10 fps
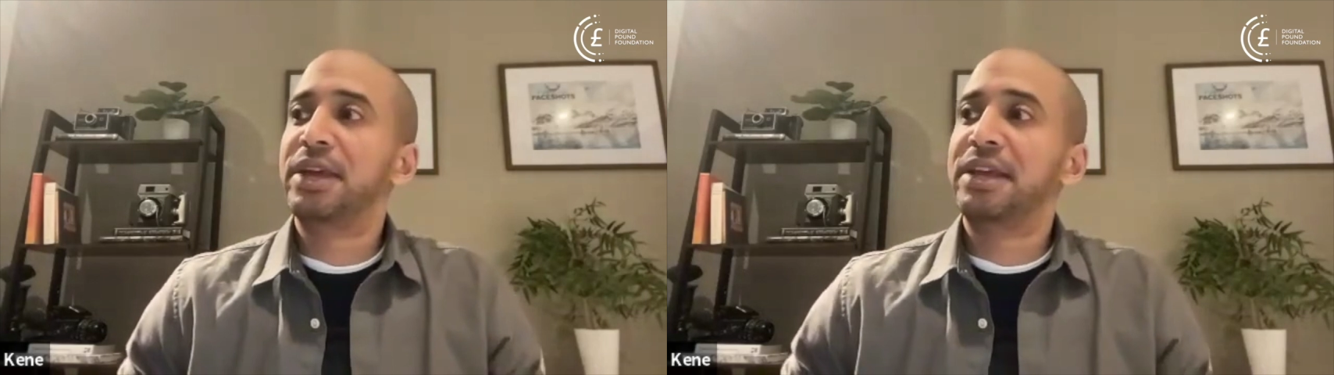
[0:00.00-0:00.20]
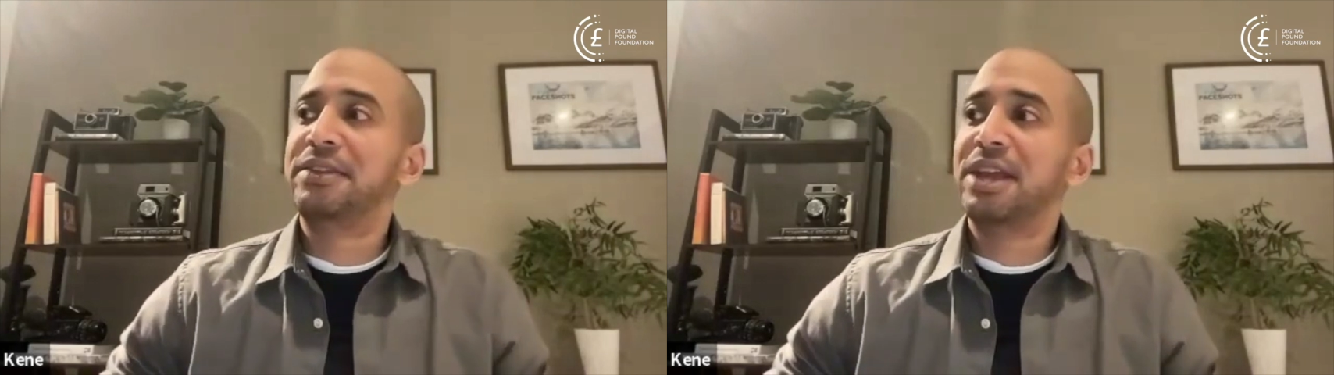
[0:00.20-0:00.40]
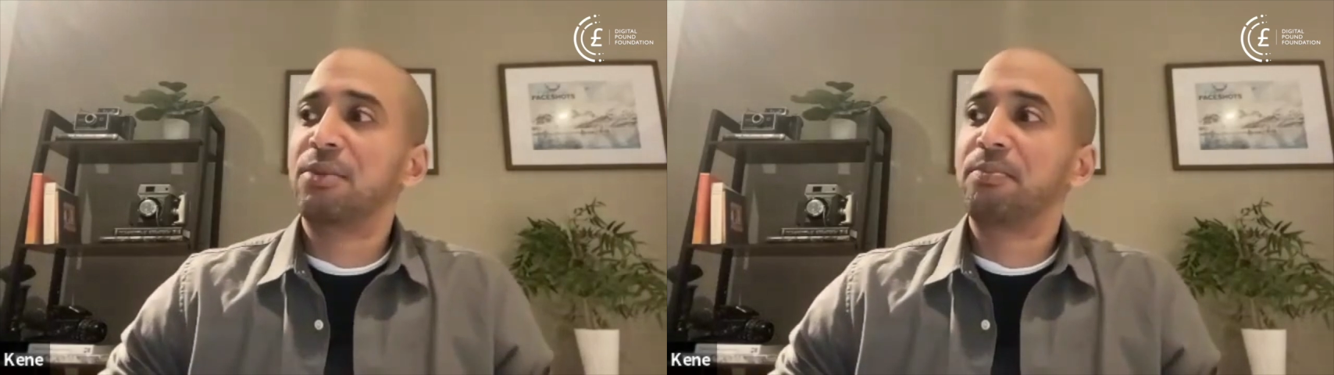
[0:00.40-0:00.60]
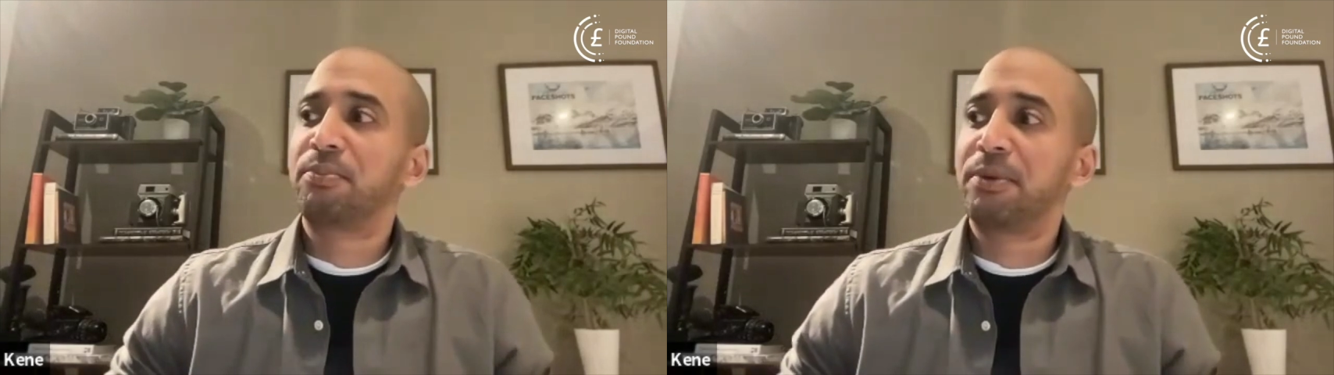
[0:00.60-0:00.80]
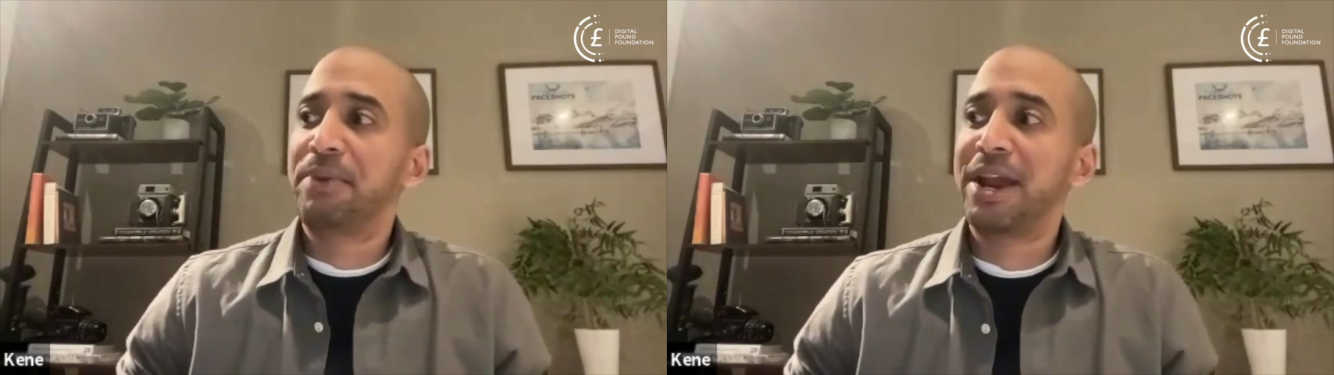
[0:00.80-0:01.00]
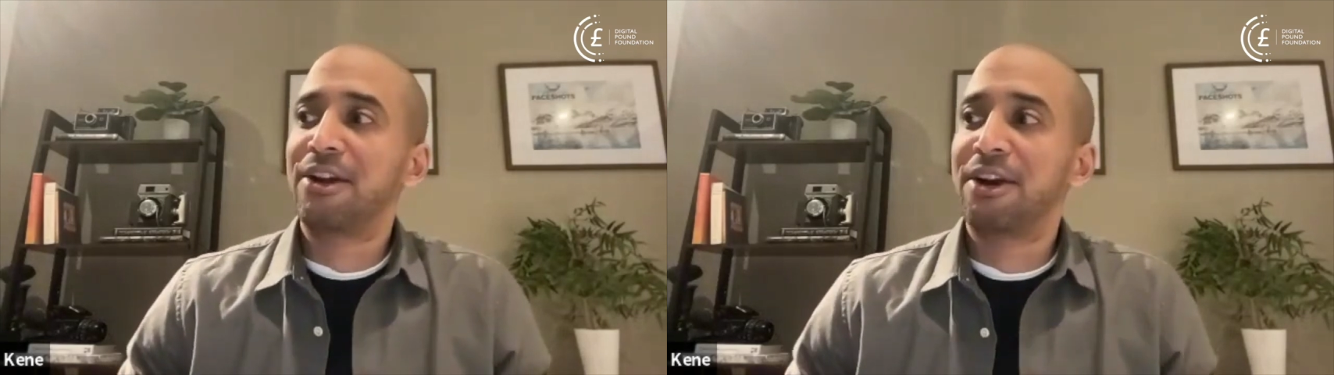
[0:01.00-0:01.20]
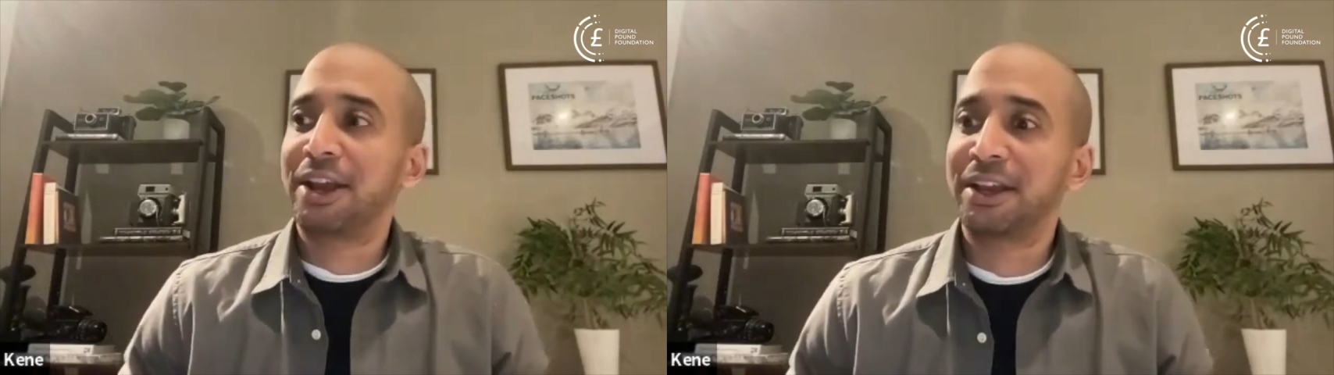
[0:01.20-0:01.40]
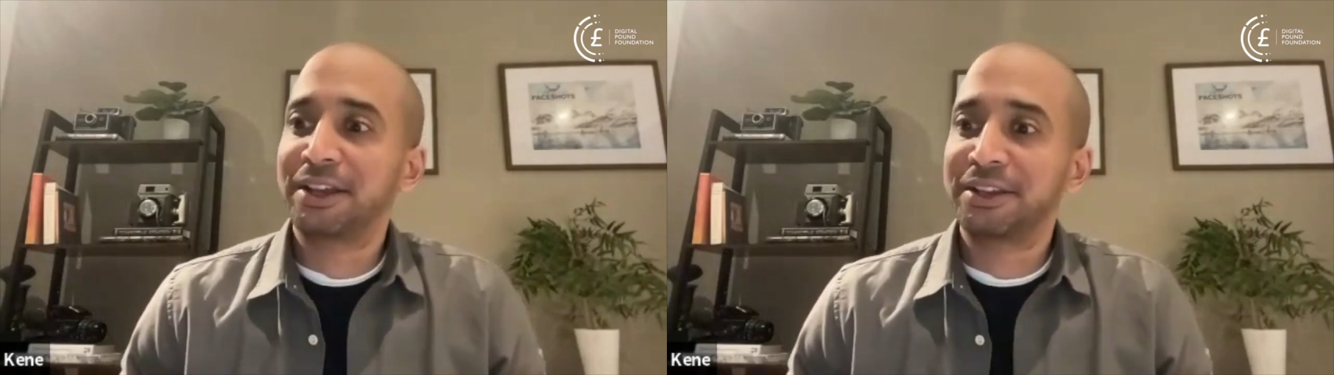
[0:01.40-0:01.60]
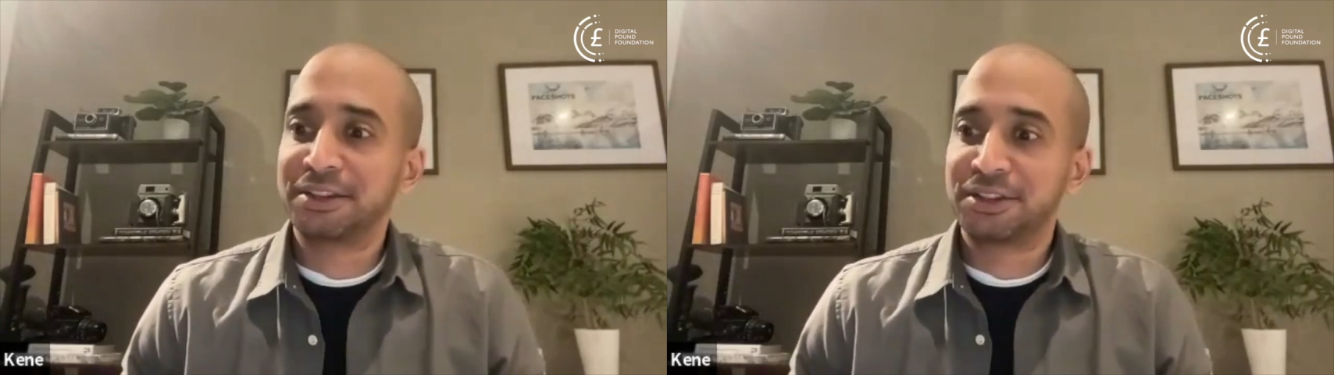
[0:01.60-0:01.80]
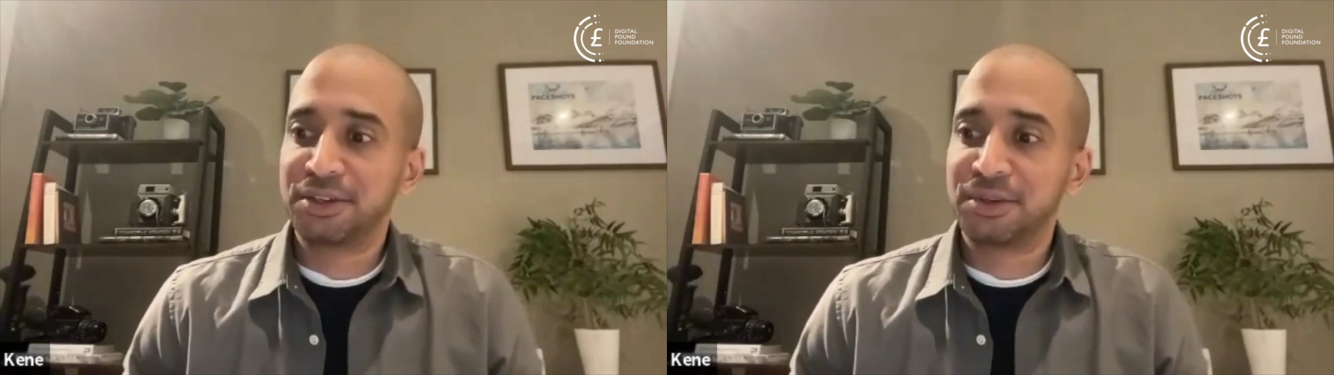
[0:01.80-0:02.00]
that they're preparing
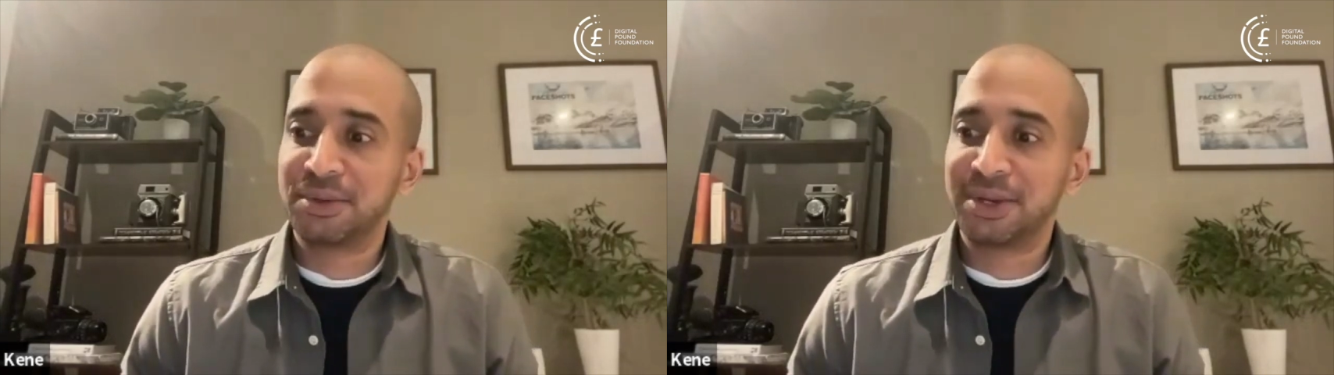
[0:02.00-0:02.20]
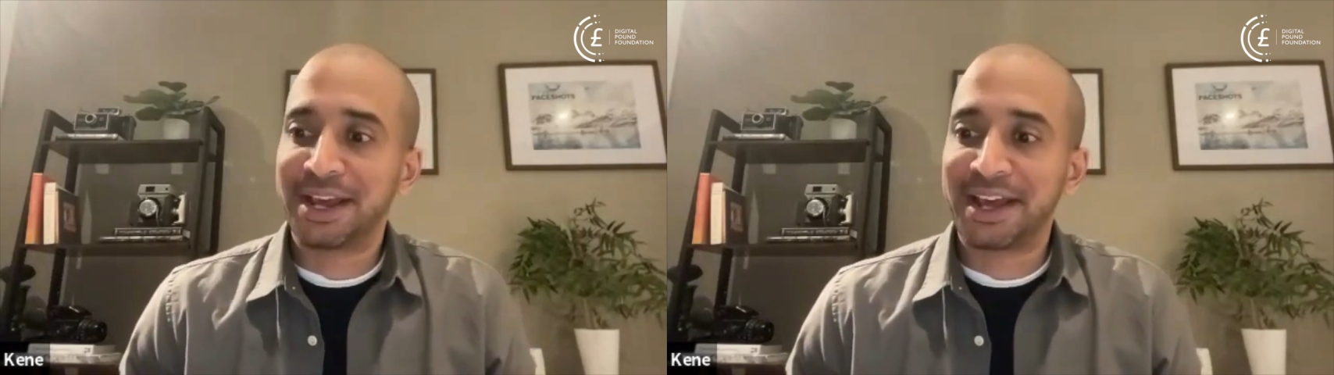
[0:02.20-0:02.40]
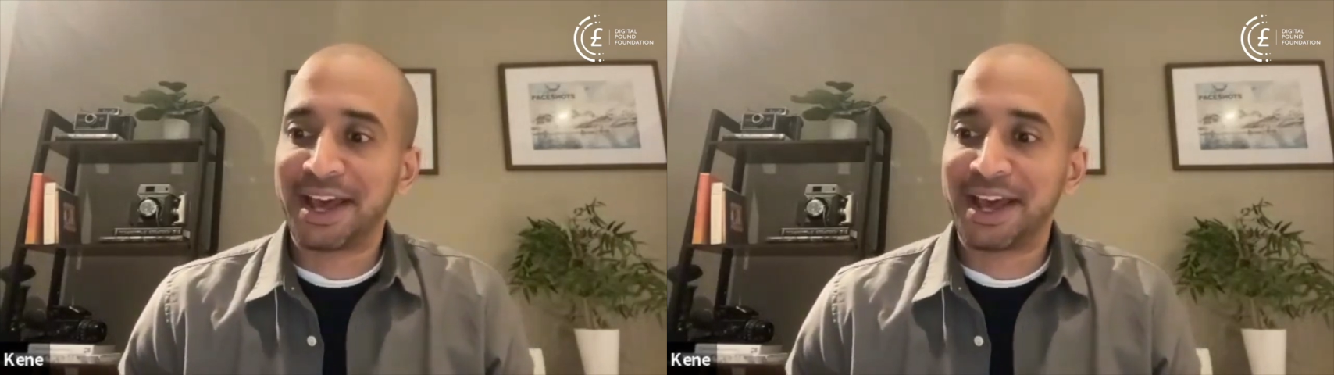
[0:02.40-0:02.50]
to